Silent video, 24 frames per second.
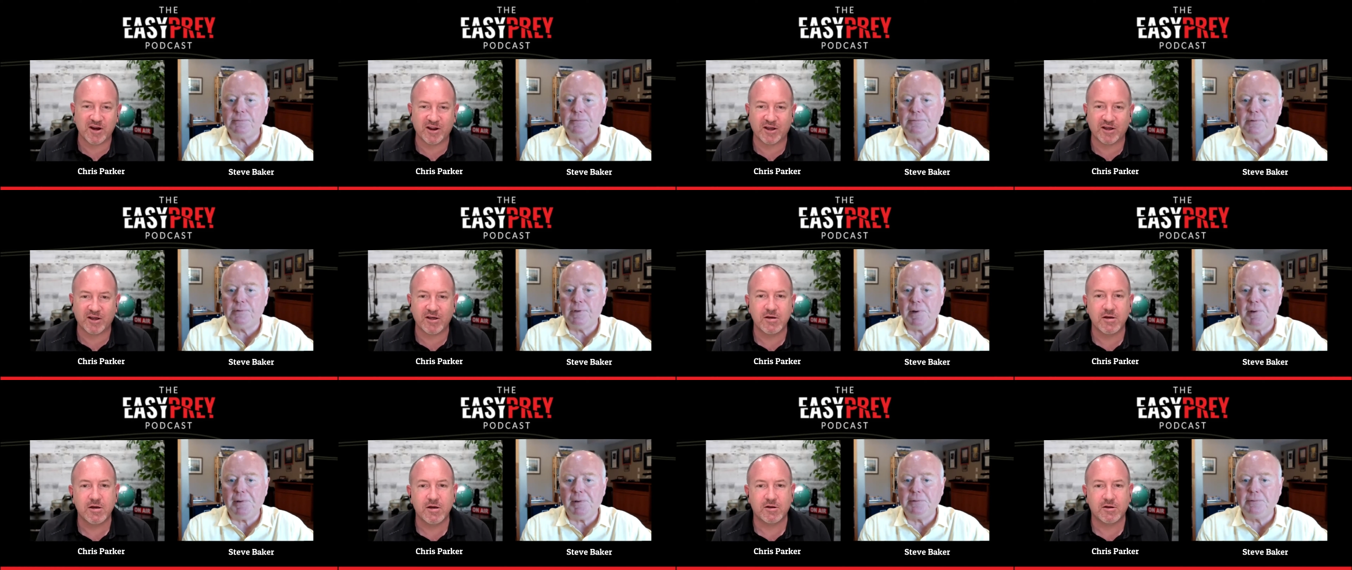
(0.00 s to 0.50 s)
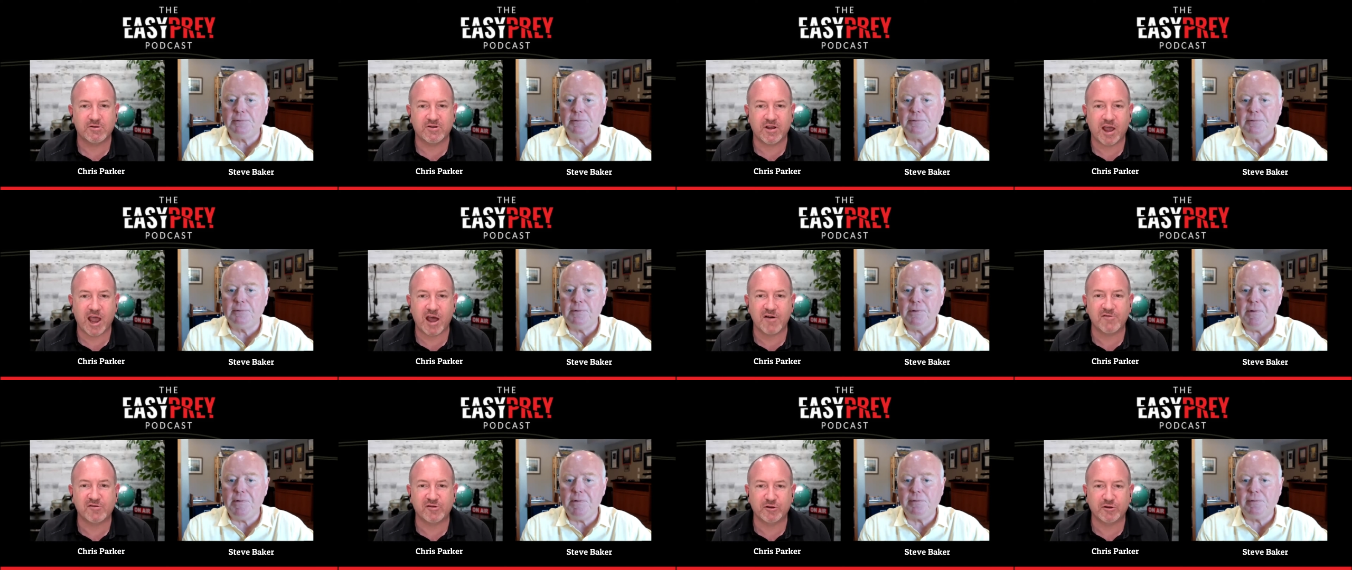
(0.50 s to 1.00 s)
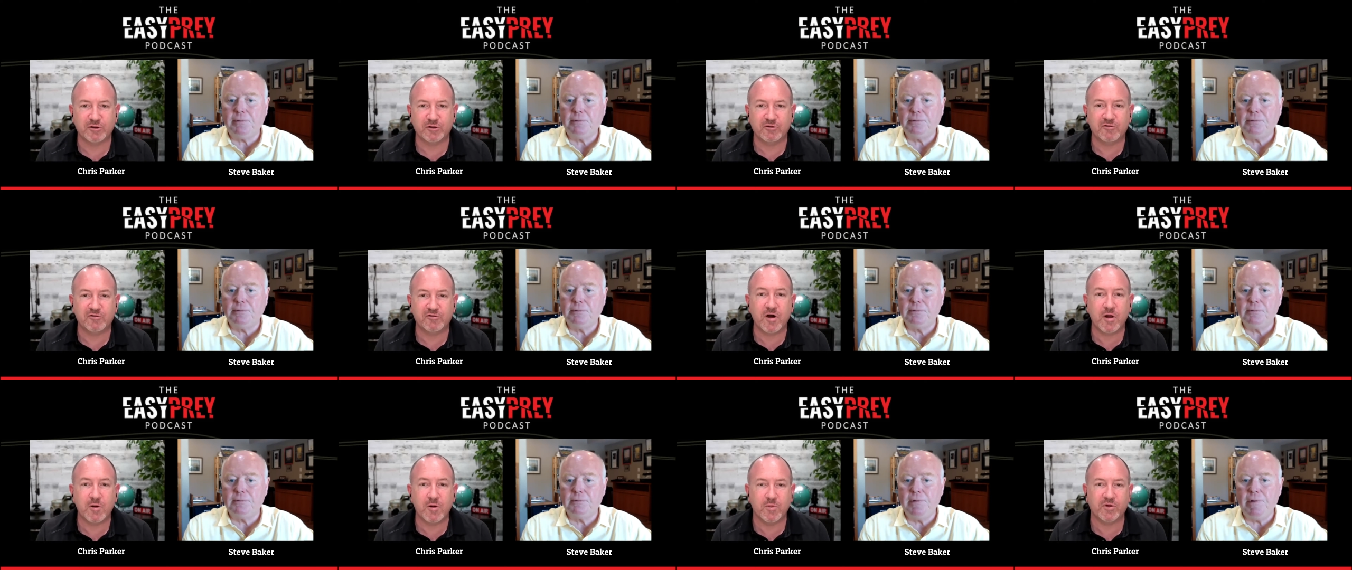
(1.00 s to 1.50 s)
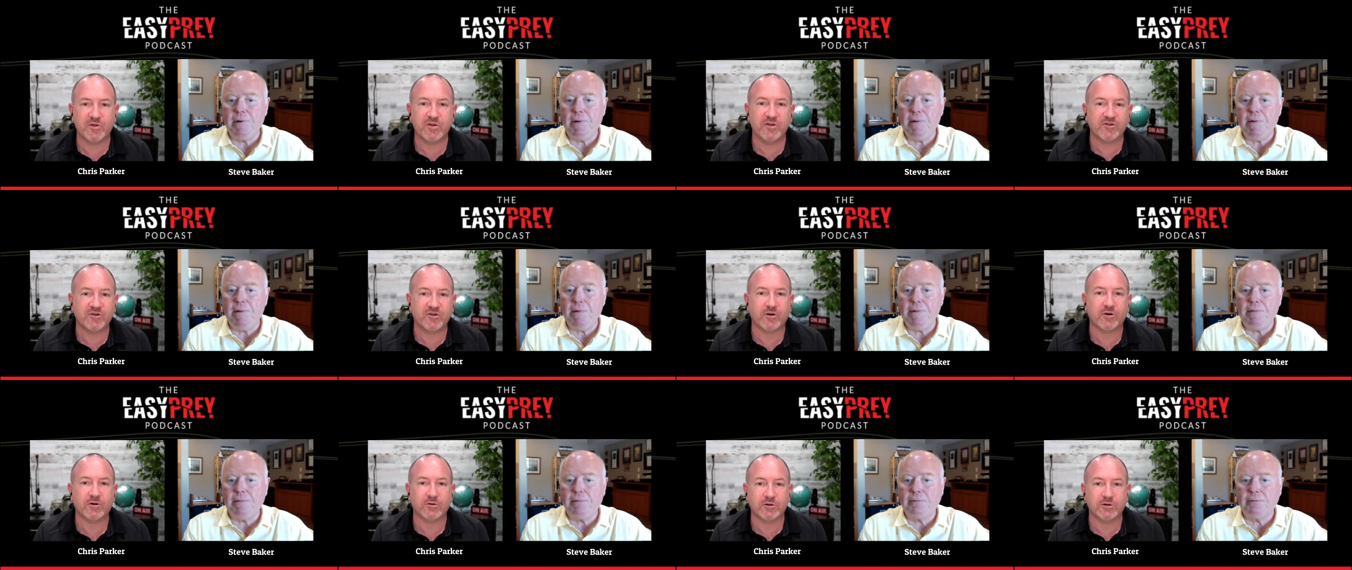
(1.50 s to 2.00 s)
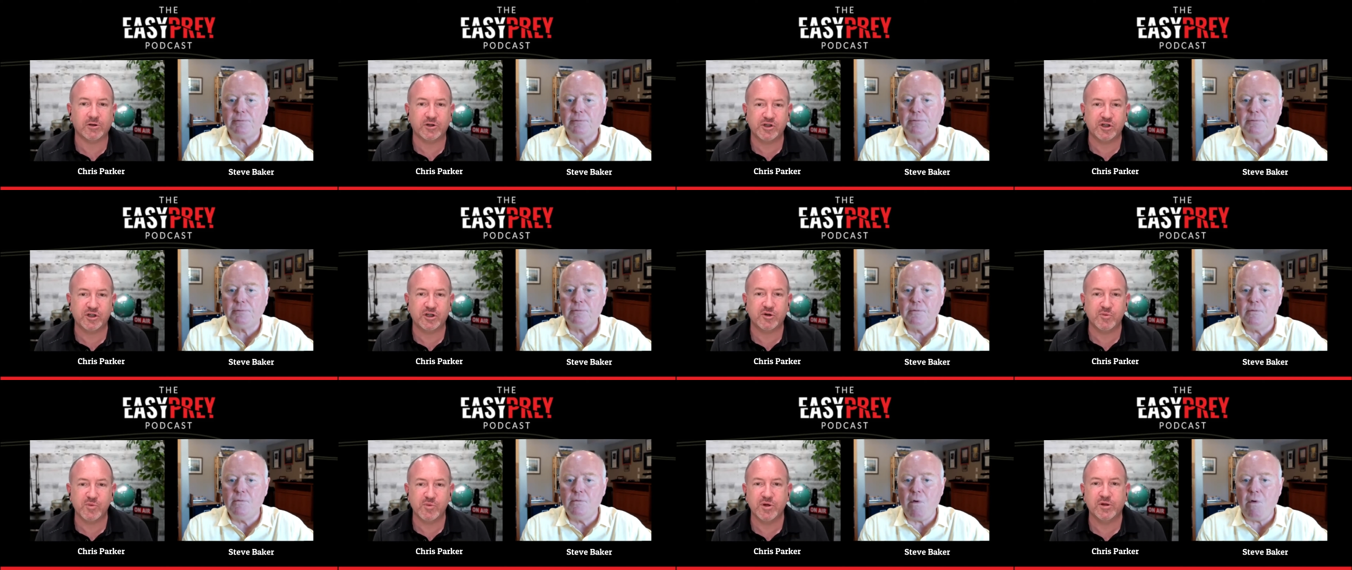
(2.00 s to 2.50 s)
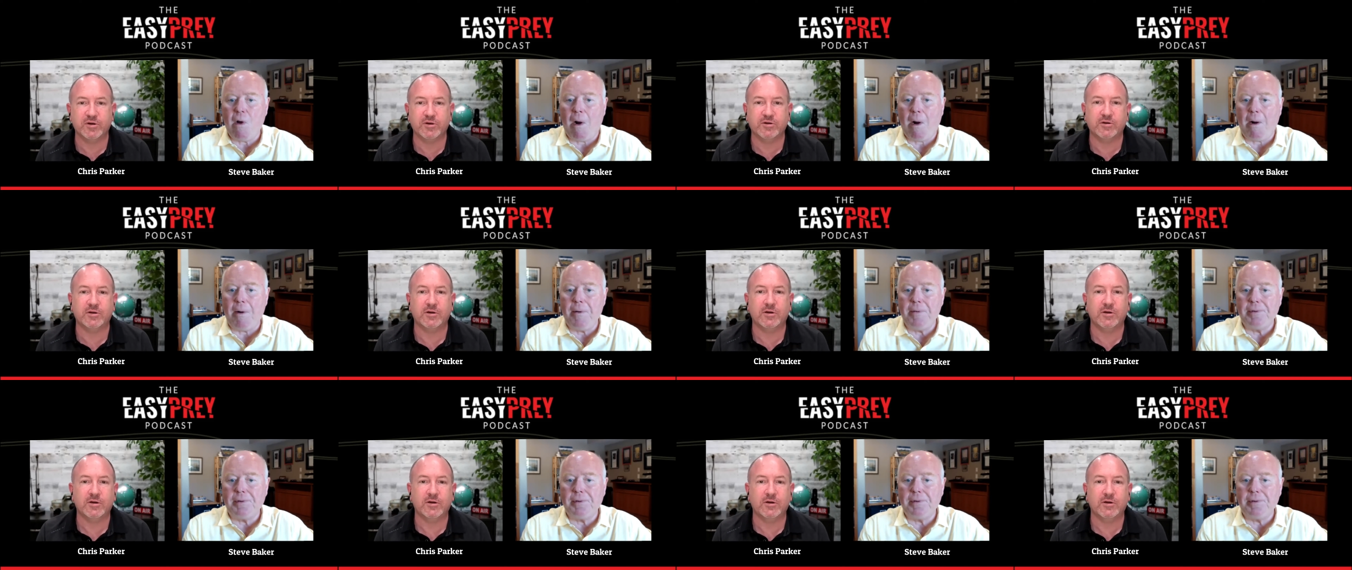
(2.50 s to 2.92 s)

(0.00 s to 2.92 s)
Speaker 1: to to have a little fun, but these are legitimate